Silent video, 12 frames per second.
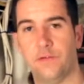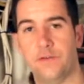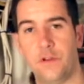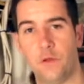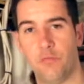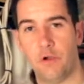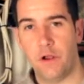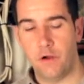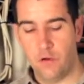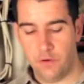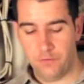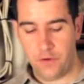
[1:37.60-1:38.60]
steel braided
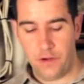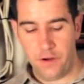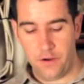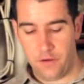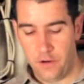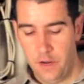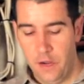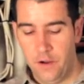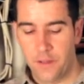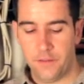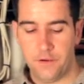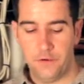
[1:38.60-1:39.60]
hose right here.
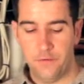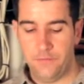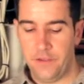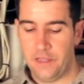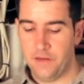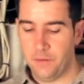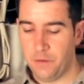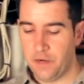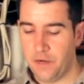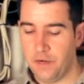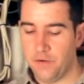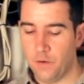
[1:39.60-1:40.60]
Nothing too fancy, but
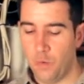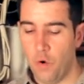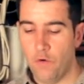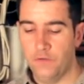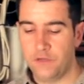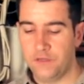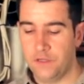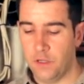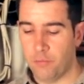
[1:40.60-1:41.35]
it is a woven steel